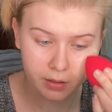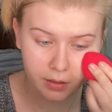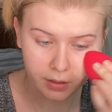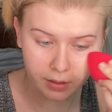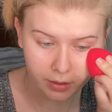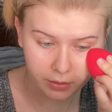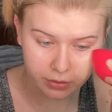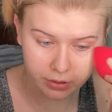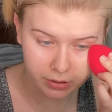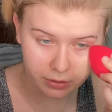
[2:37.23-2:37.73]

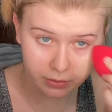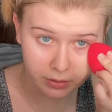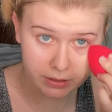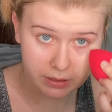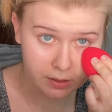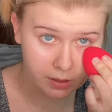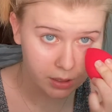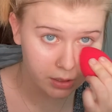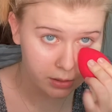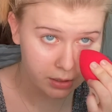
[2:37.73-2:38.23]
I'll just do this
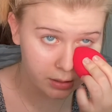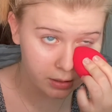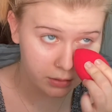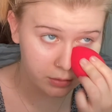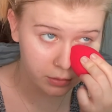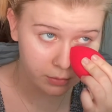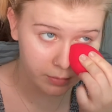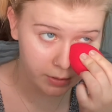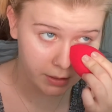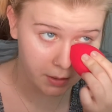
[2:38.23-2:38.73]
side, then I'll do
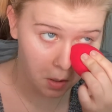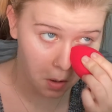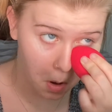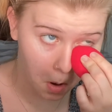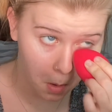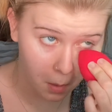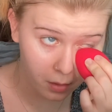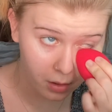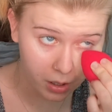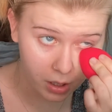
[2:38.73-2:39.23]
my
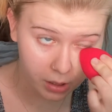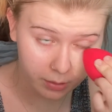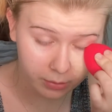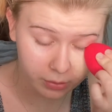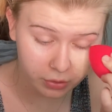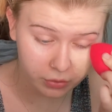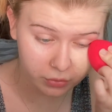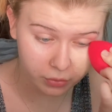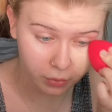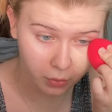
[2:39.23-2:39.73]

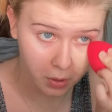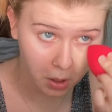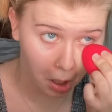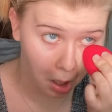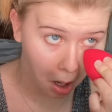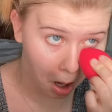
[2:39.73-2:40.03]
eyebrows real quick.